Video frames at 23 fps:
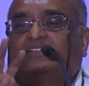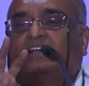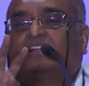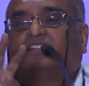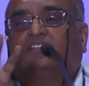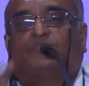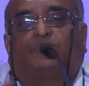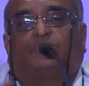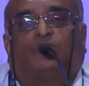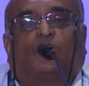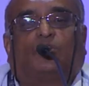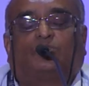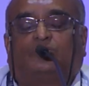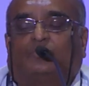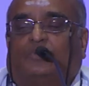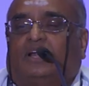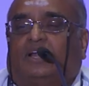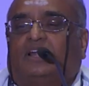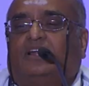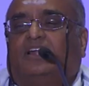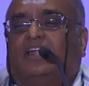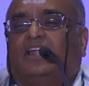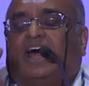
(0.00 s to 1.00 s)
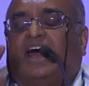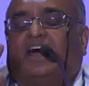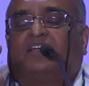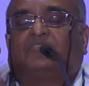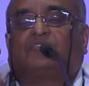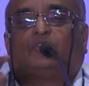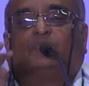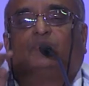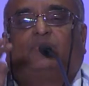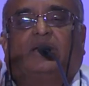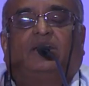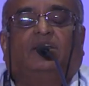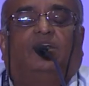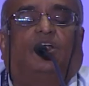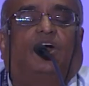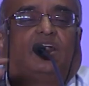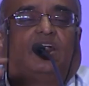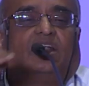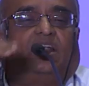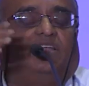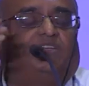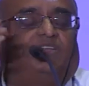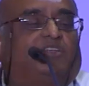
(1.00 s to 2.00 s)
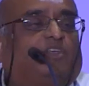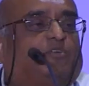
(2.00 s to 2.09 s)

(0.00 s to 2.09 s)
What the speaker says: are the fourth one. Last but not least,